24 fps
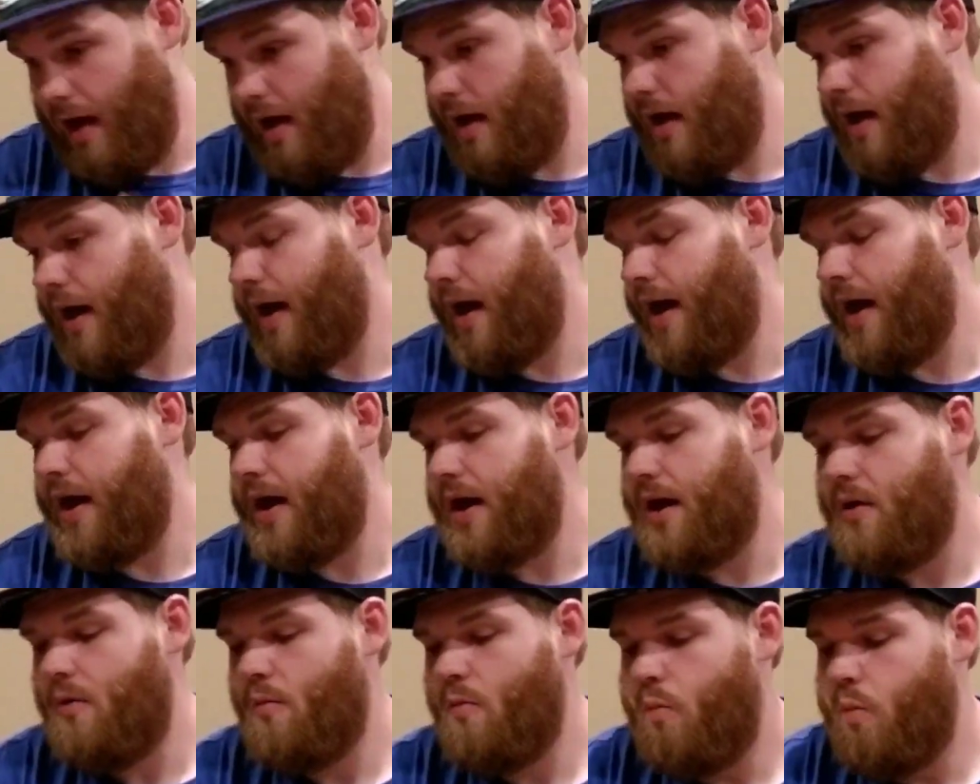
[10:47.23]

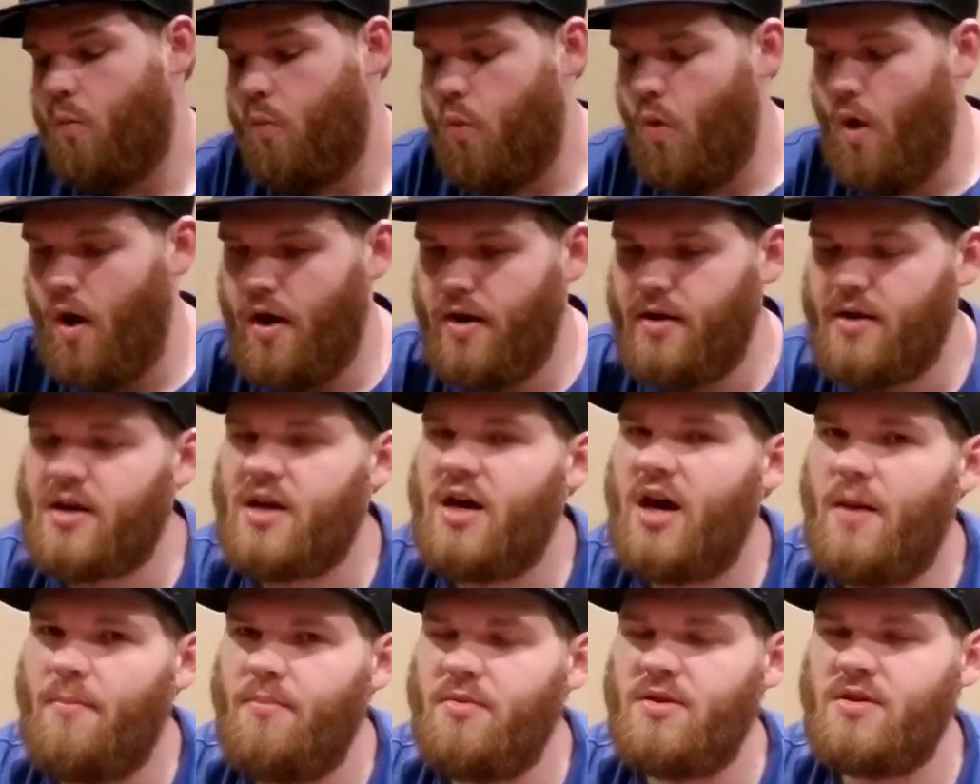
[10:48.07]
I won a
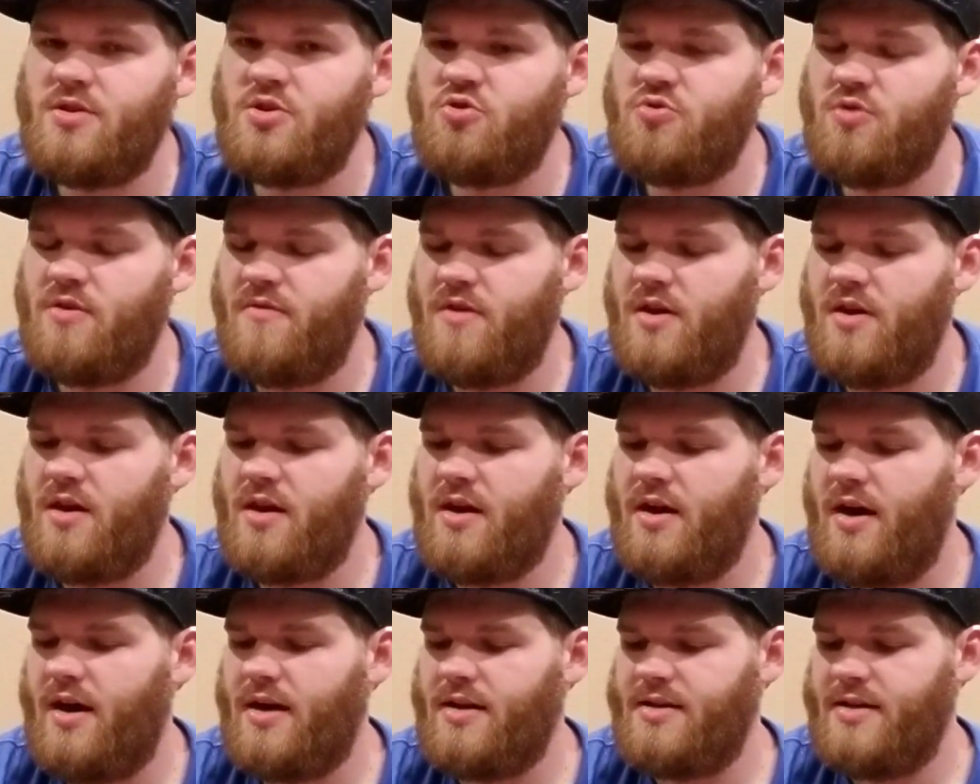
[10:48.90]
couple of trivia
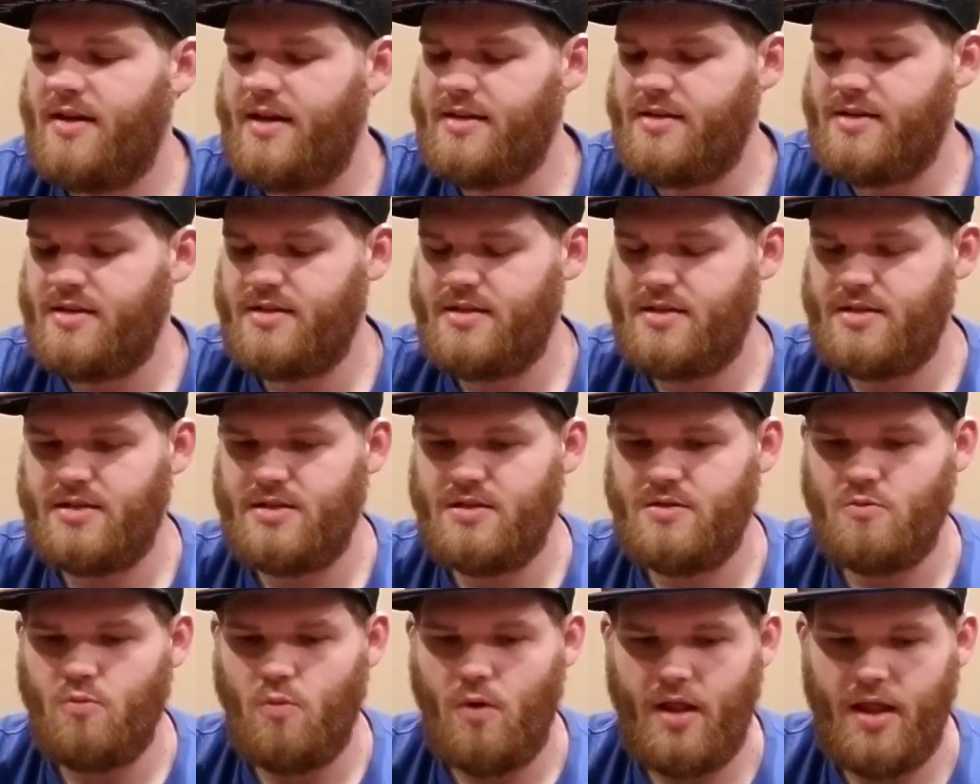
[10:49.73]

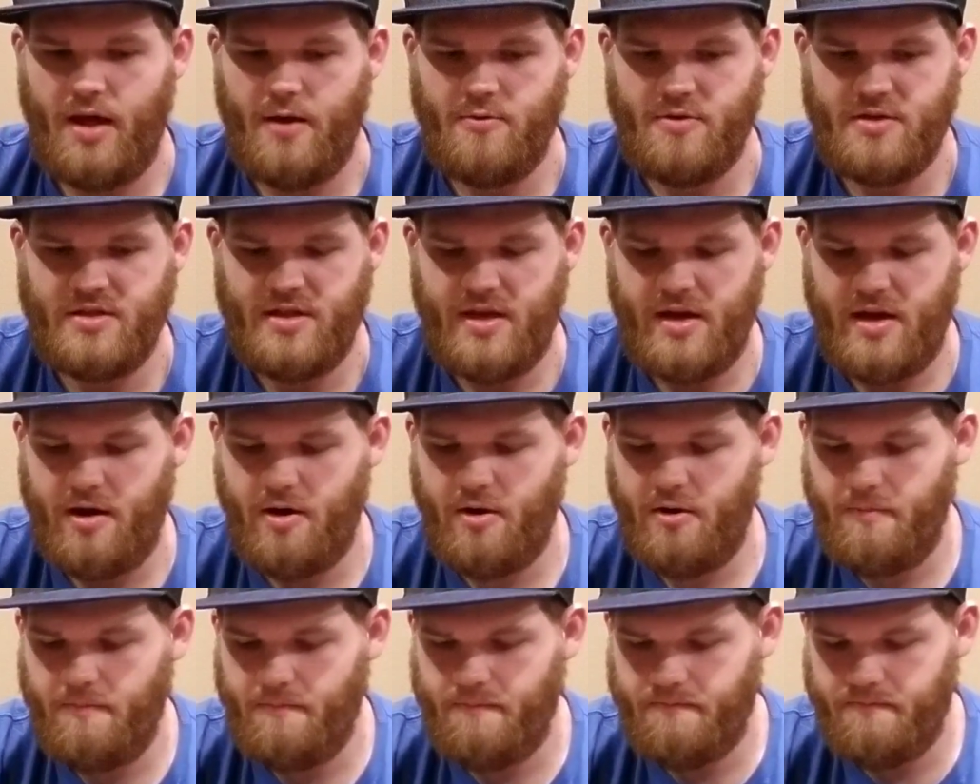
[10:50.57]
contests while I was
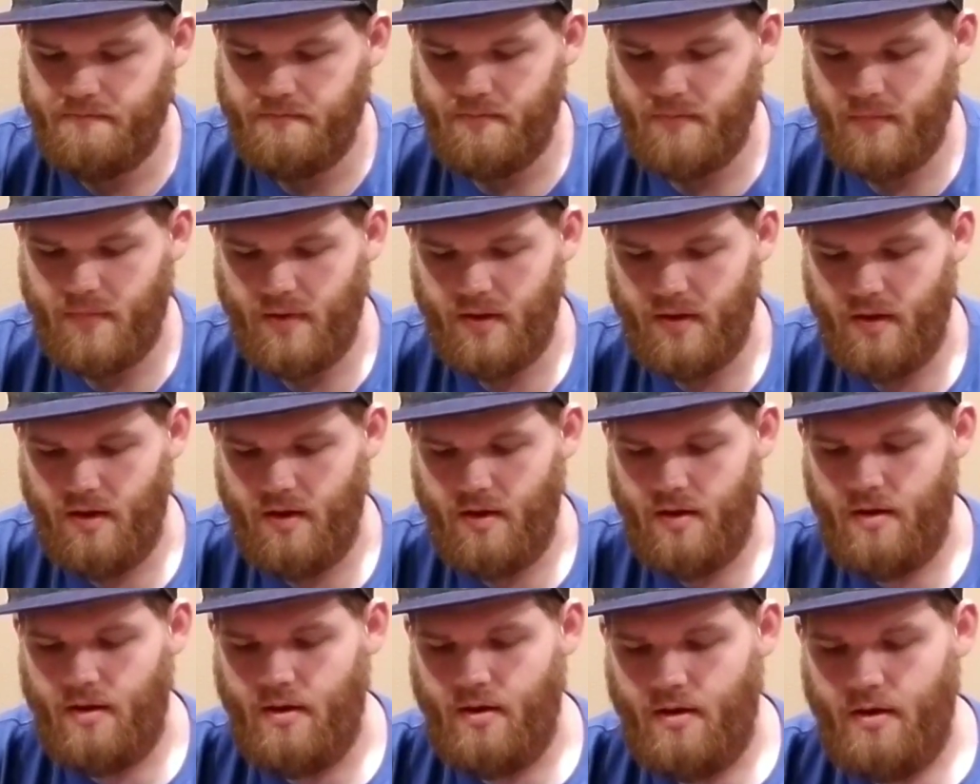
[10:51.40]
there.
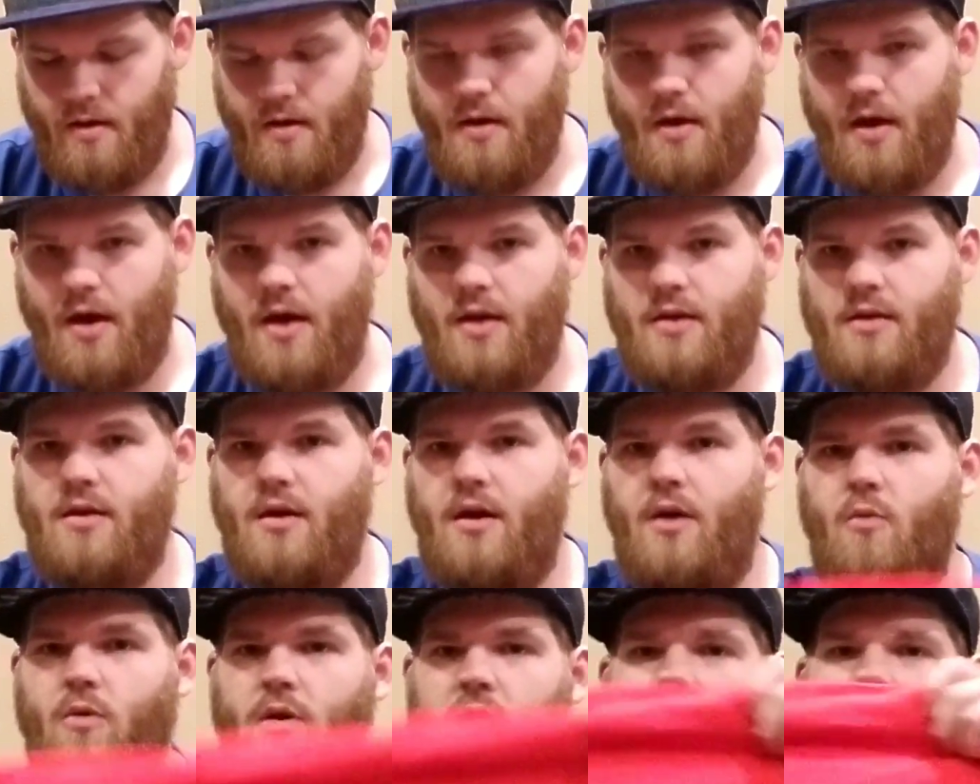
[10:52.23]
And
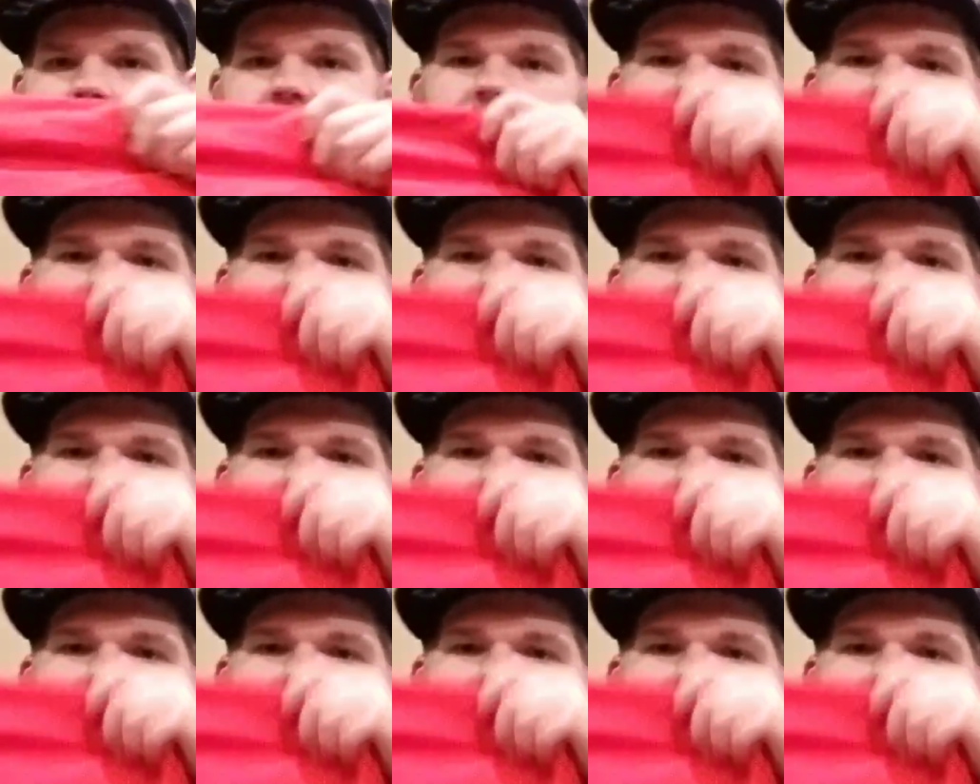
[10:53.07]
one of the